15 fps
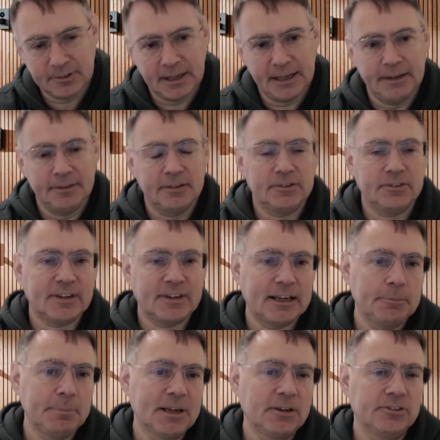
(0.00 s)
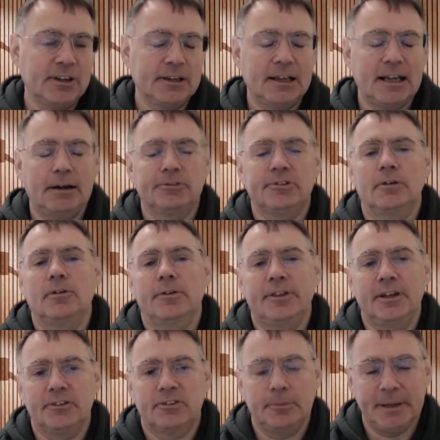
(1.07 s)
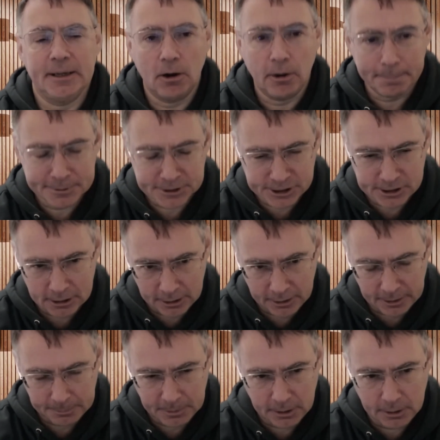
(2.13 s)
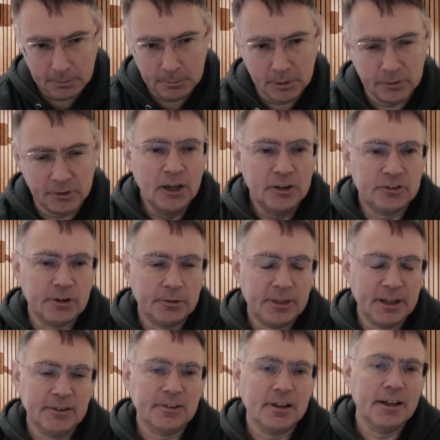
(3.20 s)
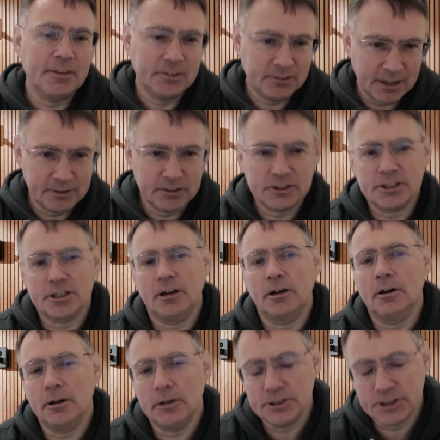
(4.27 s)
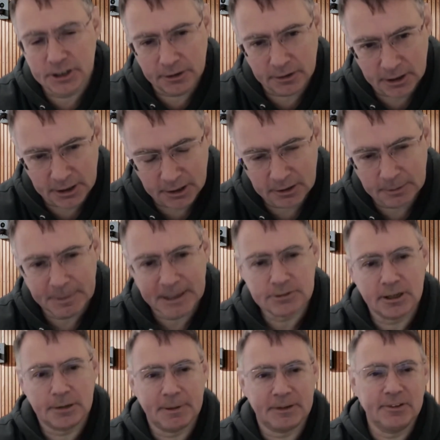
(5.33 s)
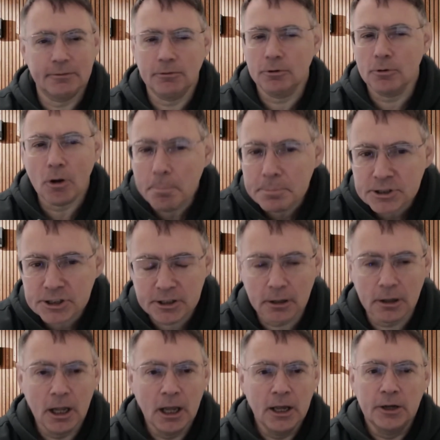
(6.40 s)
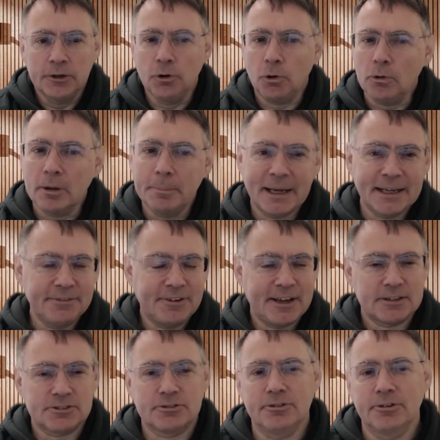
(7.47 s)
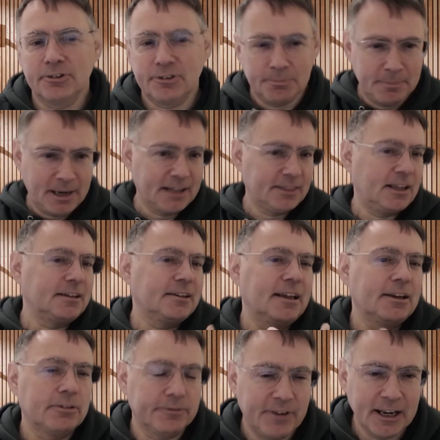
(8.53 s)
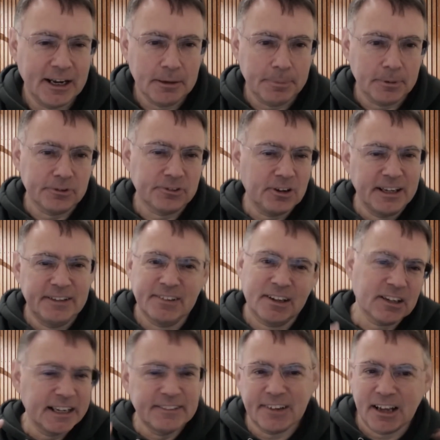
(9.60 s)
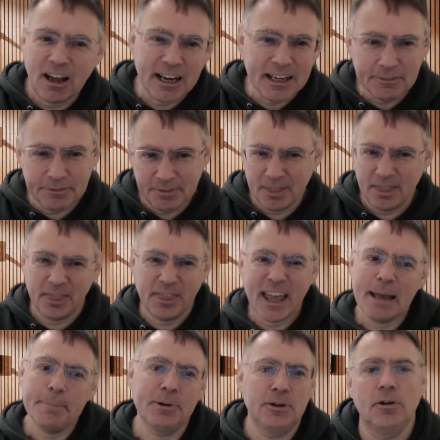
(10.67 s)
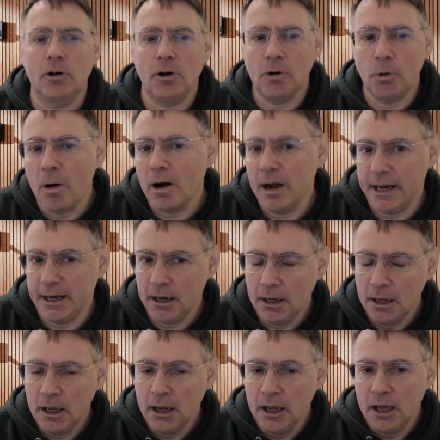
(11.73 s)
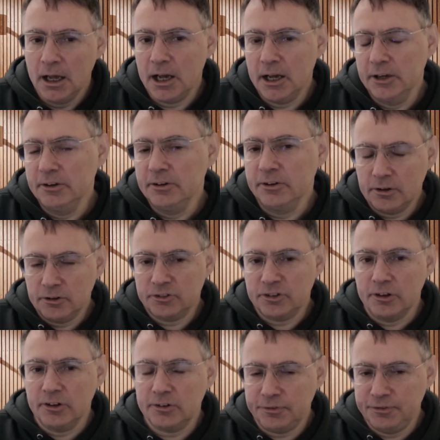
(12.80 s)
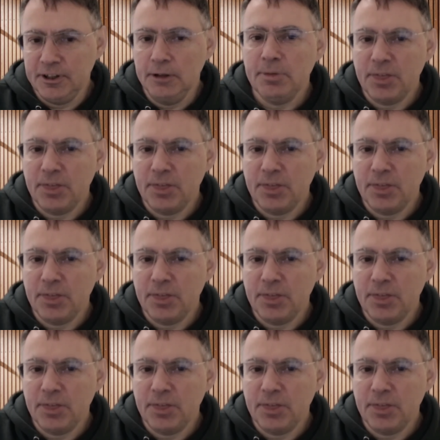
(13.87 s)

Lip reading: in the standard because it allows a lot of things to be optional at the moment. So things like the state of charge and the battery capacity, they're all optional. Not all the manufacturers make that data available. So it's kind of there, but not quite. And so there's a few